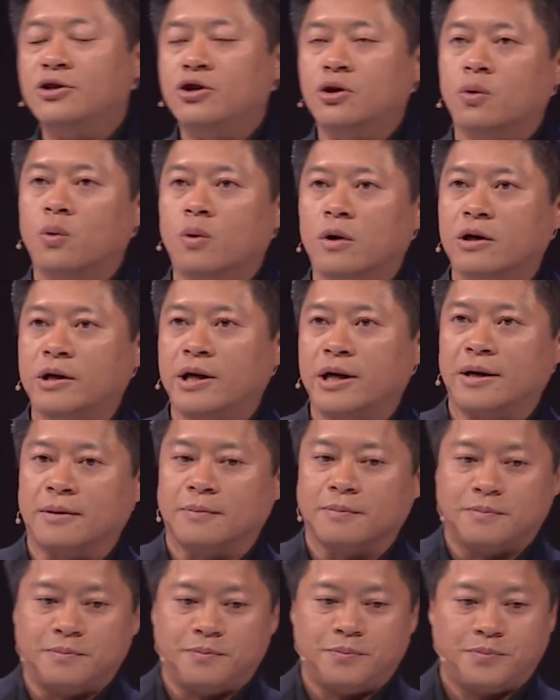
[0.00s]
working.
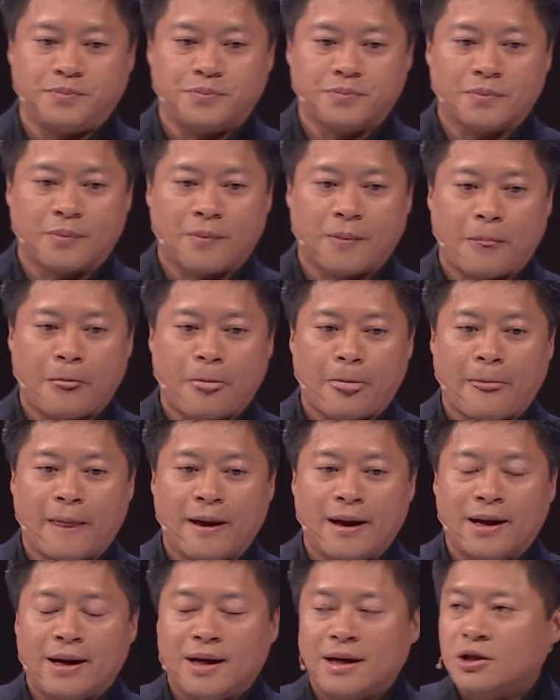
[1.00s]

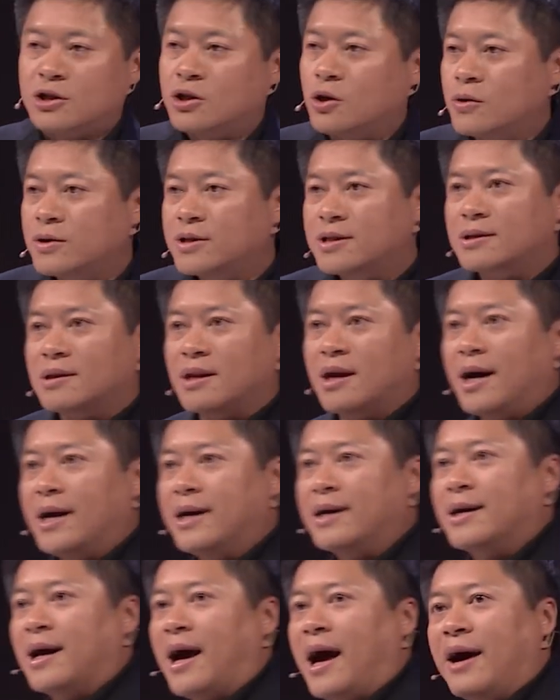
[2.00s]
So it's
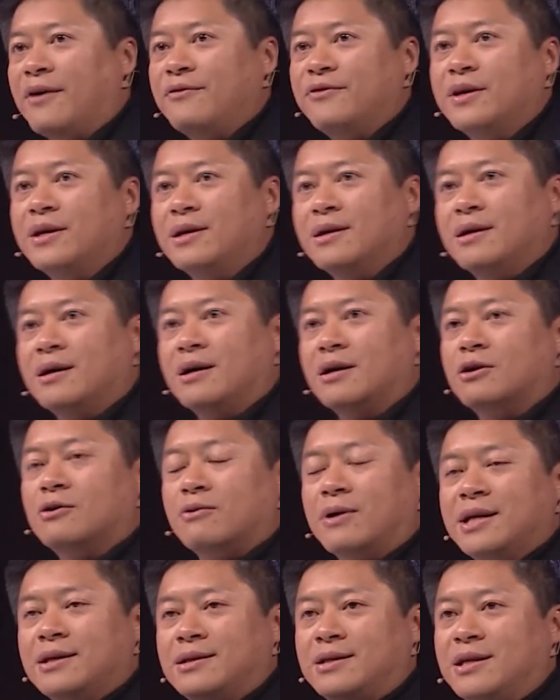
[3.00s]
like having a
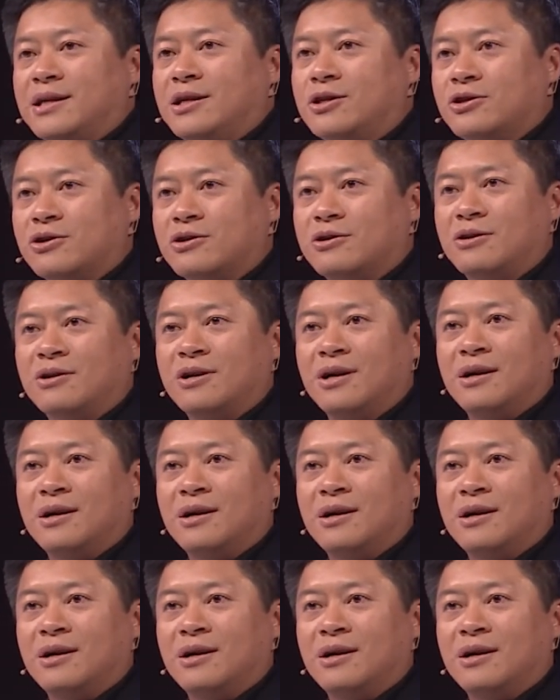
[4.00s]
great teacher